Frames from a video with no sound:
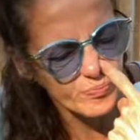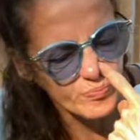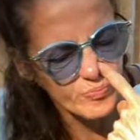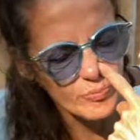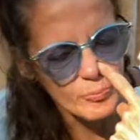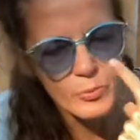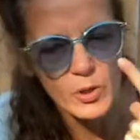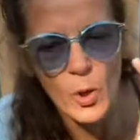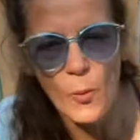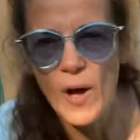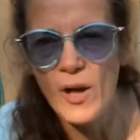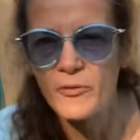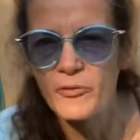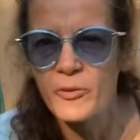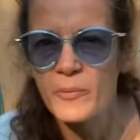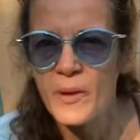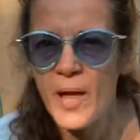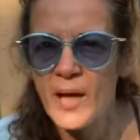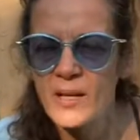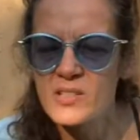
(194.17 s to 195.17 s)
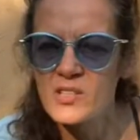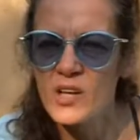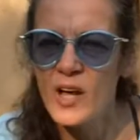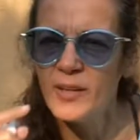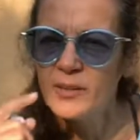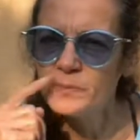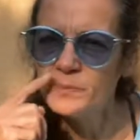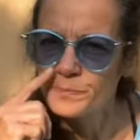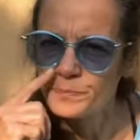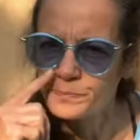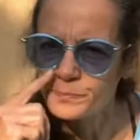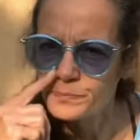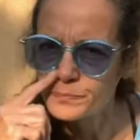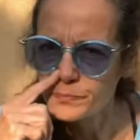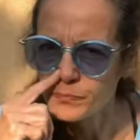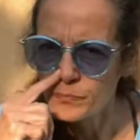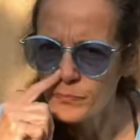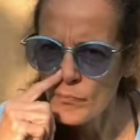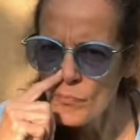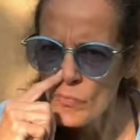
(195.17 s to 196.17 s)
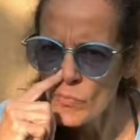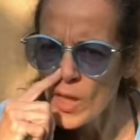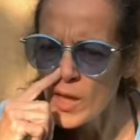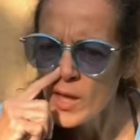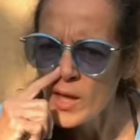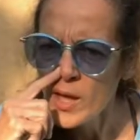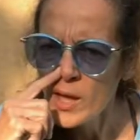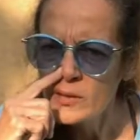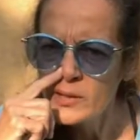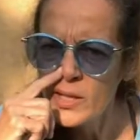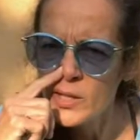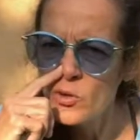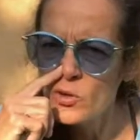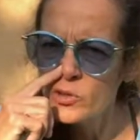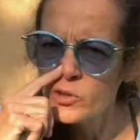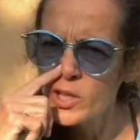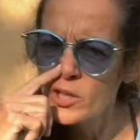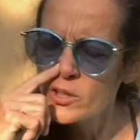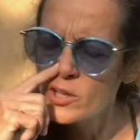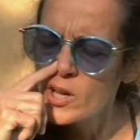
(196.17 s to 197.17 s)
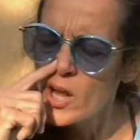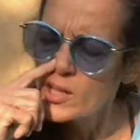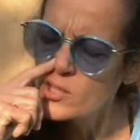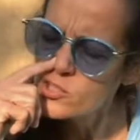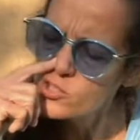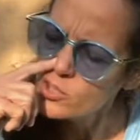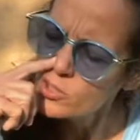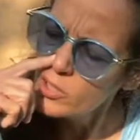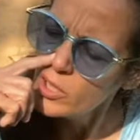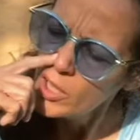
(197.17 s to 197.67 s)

Blow out from that side. Then hold the other nostril.